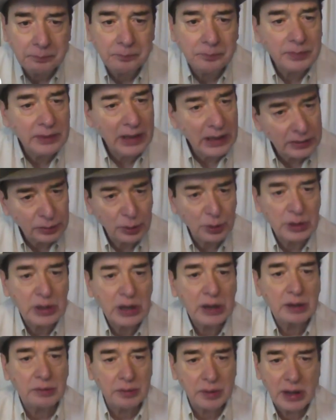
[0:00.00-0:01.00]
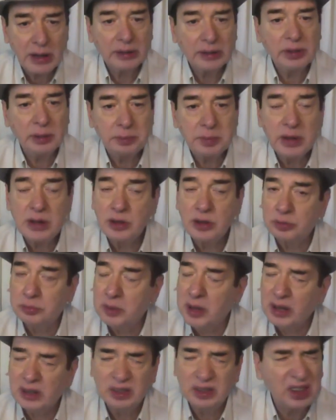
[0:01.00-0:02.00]
Yes, Sonia, acceptance
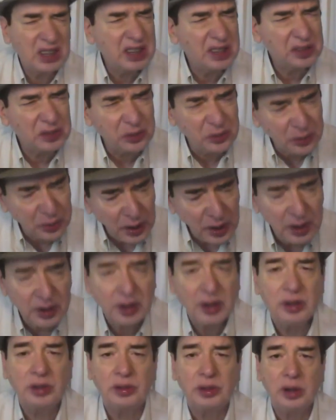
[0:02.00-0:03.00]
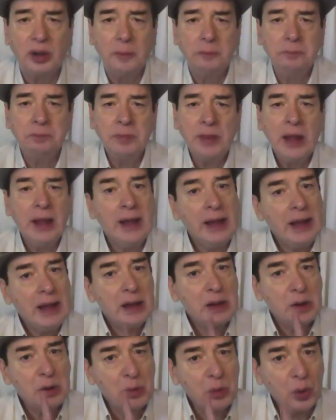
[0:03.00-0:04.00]
makes things very easy.
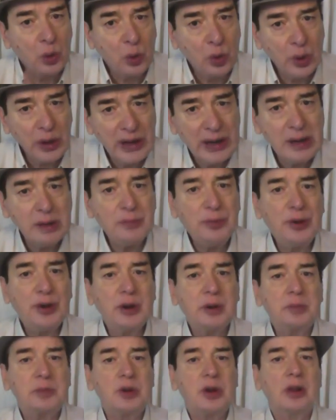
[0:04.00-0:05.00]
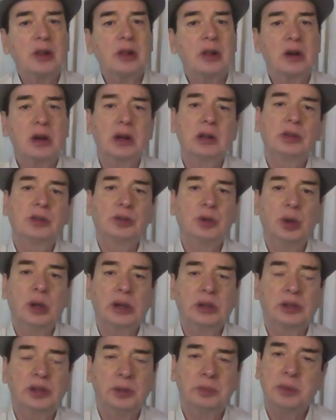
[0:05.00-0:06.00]
Going from tolerance to
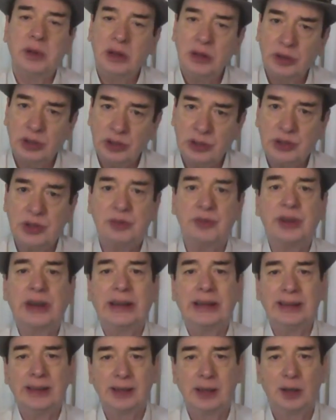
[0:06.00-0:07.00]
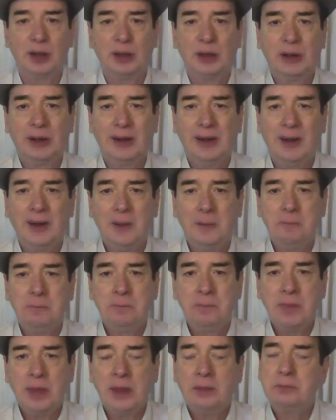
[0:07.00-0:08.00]
acceptance is difficult.
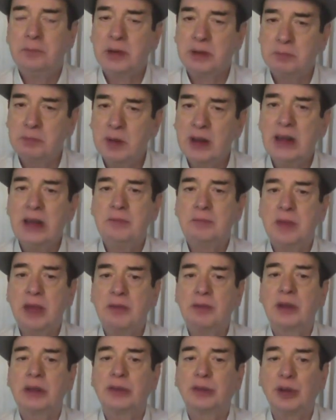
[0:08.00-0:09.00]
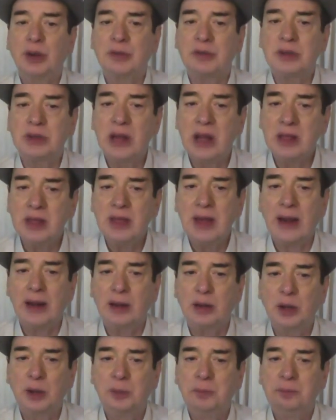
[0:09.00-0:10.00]
But believe me, once you have done that,